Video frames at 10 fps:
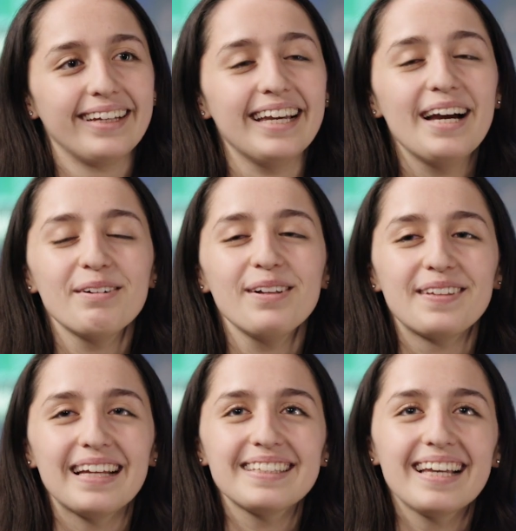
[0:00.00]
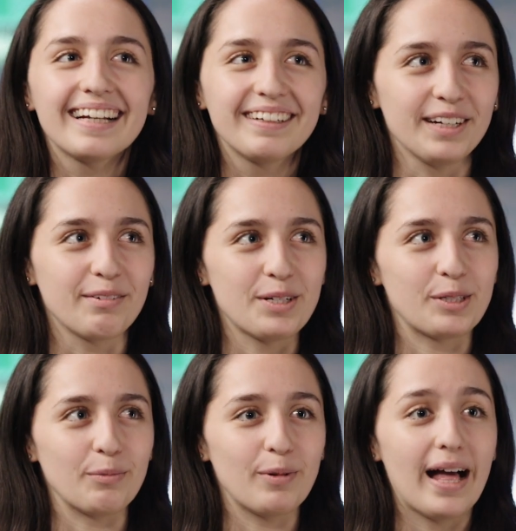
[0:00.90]
Yeah, well, that's a good
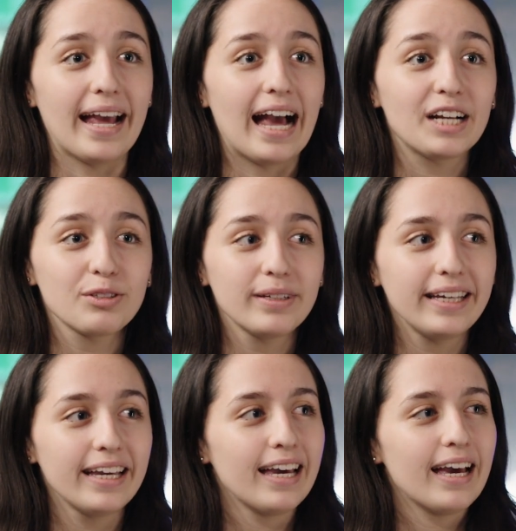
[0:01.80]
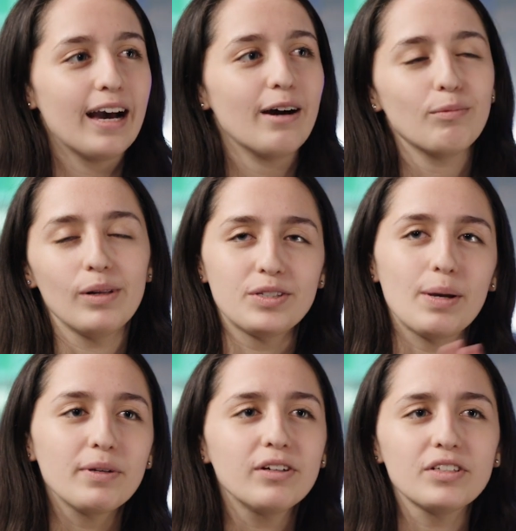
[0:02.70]
question. Well,
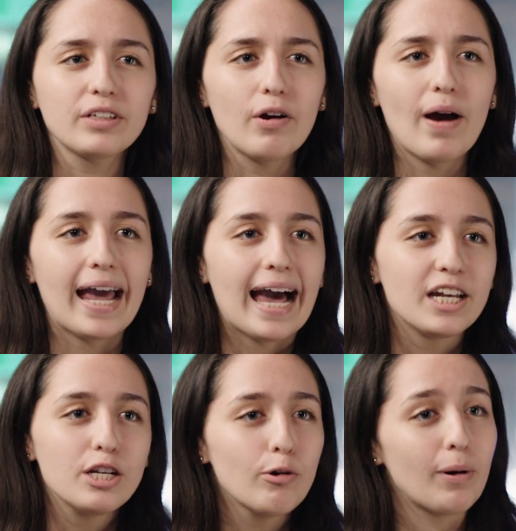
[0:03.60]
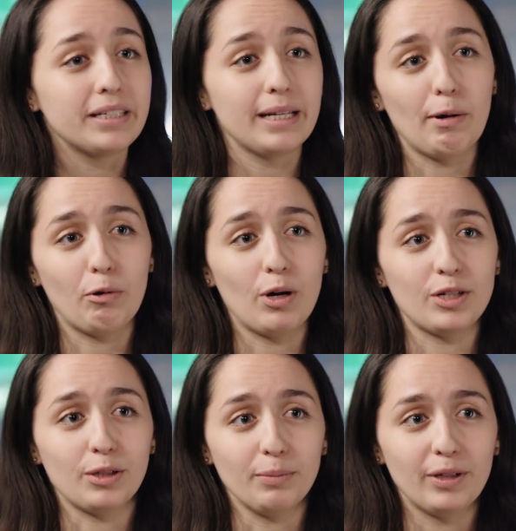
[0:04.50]
some years ago, I had no idea about
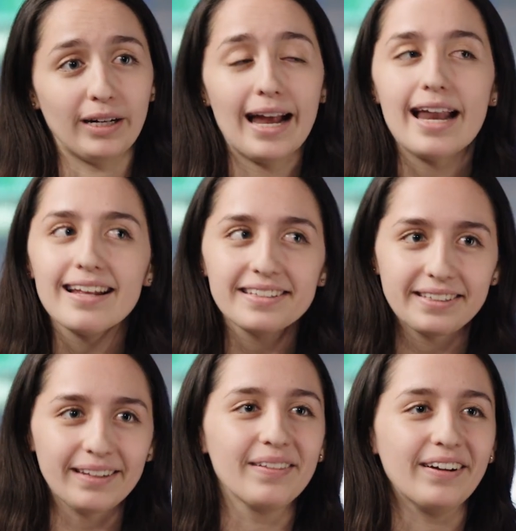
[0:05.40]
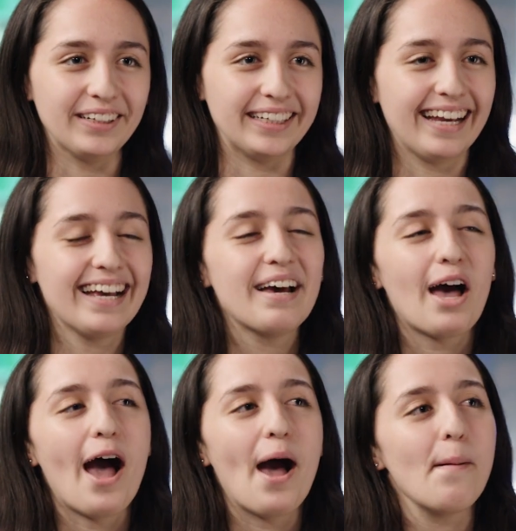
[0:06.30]
quantum computing, and I'm still learning.
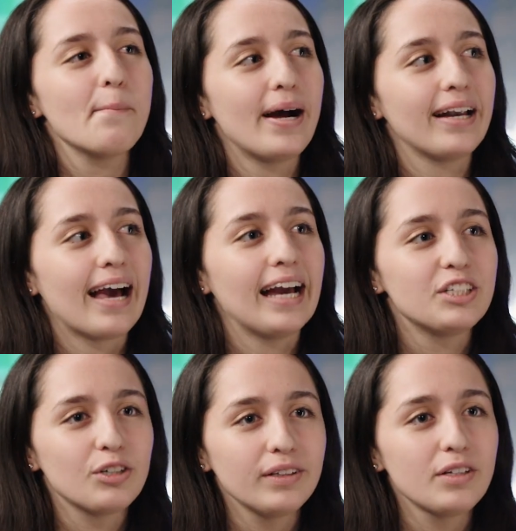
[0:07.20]
But I joined